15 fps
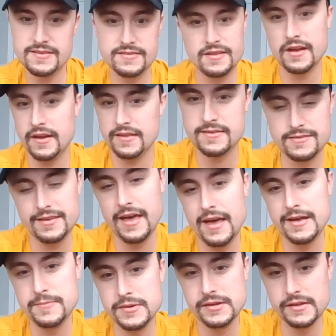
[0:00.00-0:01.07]
stuck
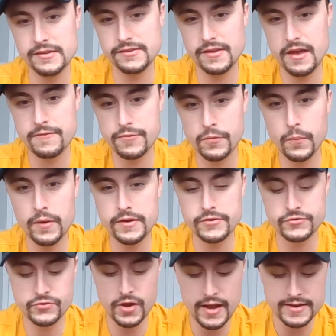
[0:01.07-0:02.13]
inside because everyone
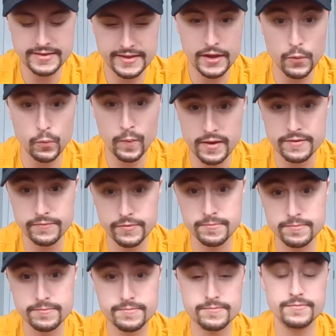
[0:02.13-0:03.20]
is trying to get rid of
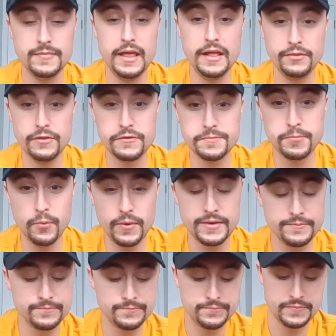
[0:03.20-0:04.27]
him at this point.